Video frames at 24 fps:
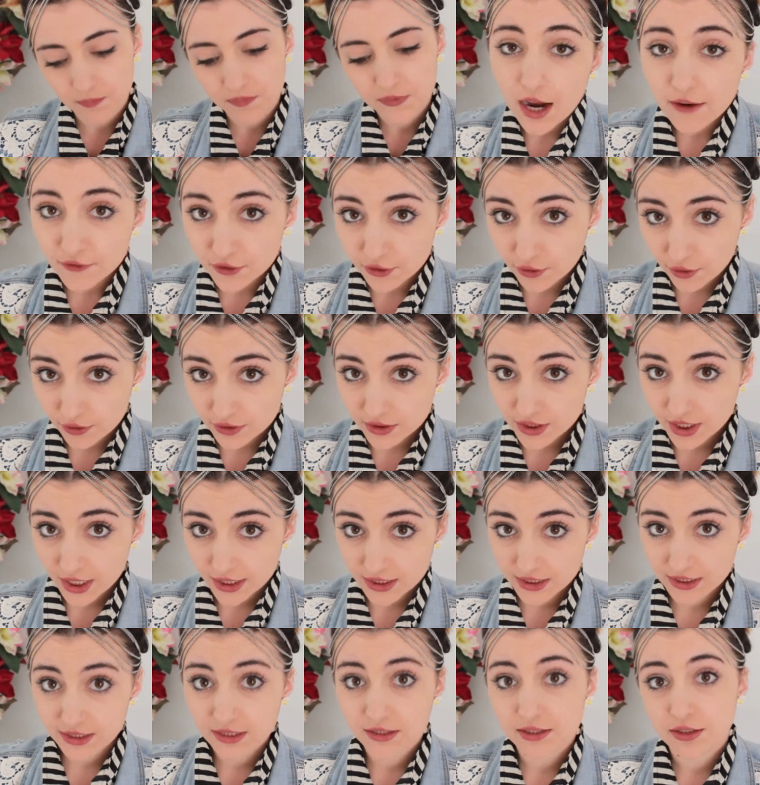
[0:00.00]
After
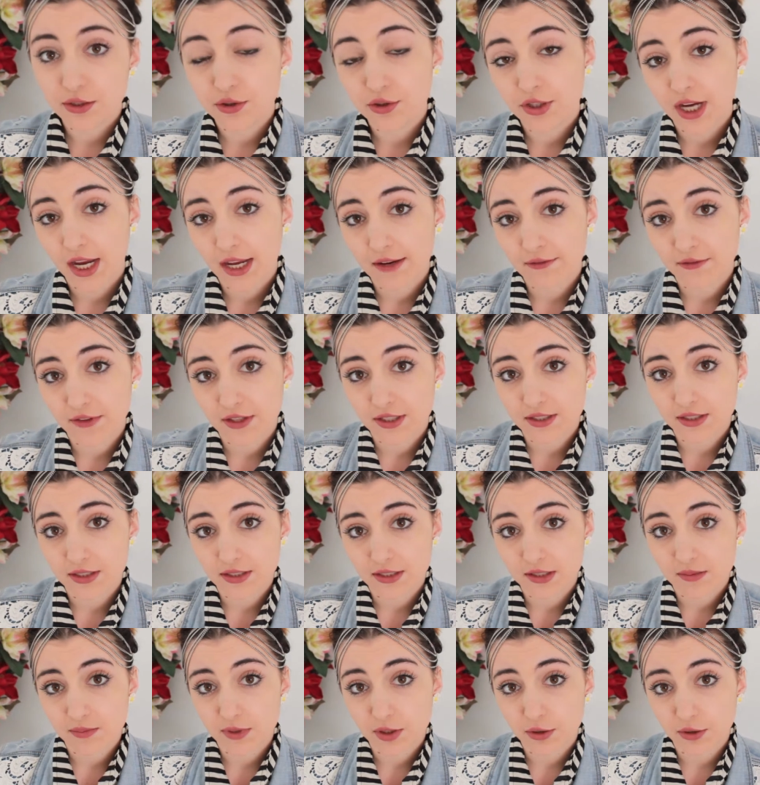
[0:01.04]
contacting the UK Visas
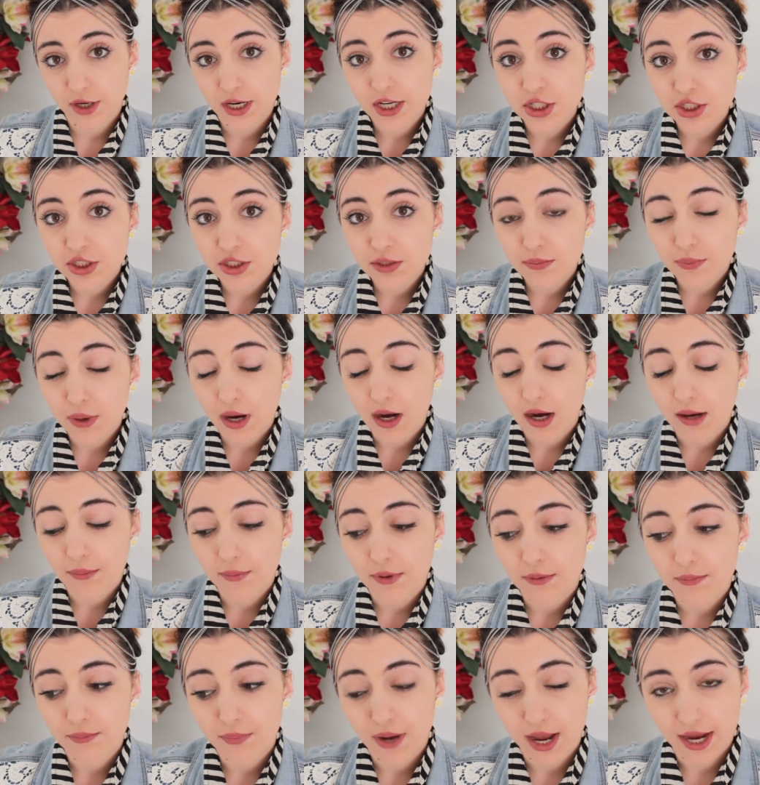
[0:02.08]
Immigration
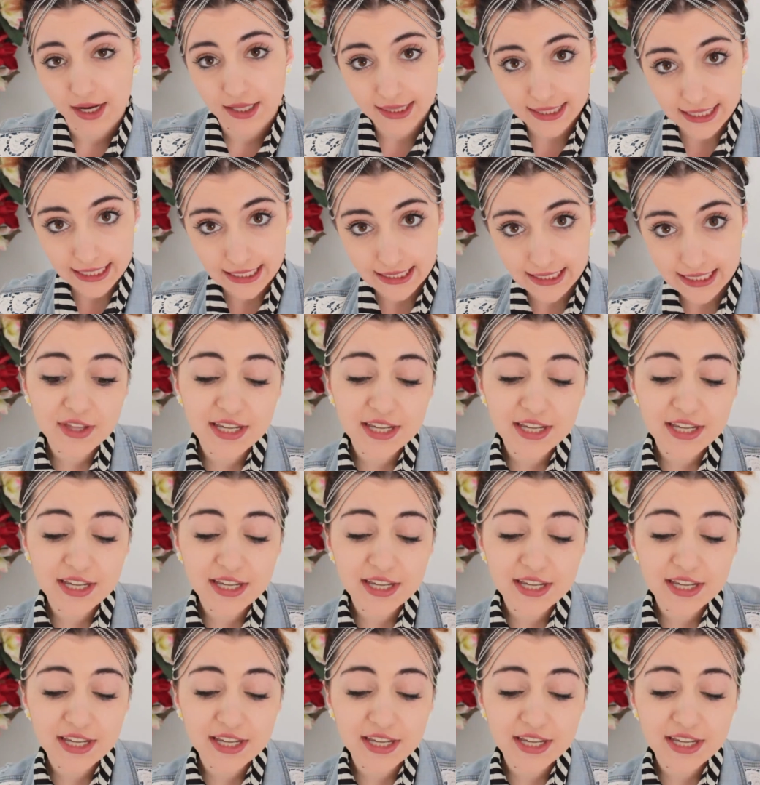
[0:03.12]
Department back then,